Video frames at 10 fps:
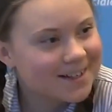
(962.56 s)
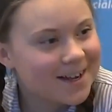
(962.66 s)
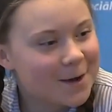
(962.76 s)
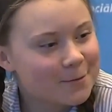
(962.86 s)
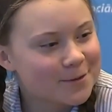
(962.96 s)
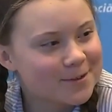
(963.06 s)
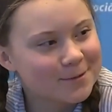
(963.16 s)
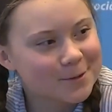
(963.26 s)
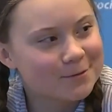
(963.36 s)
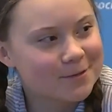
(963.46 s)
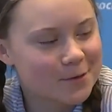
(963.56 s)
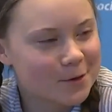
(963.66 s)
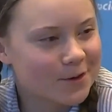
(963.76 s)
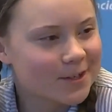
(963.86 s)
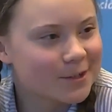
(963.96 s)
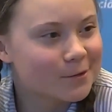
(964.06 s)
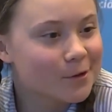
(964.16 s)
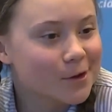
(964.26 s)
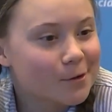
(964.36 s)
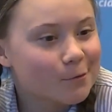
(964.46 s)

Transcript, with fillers: uh, I was referring to